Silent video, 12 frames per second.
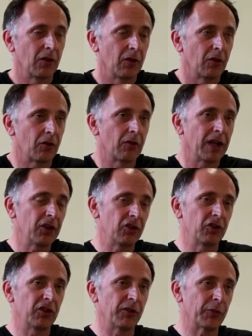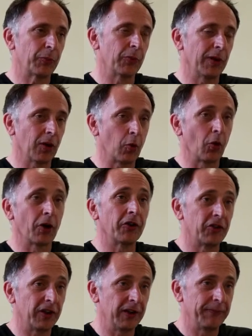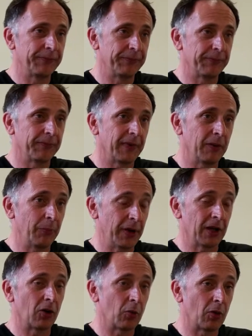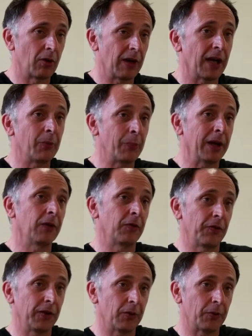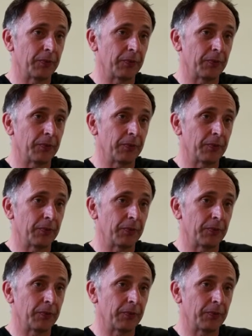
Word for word: the relationships between quality in Pinot Noir and mouthfeel.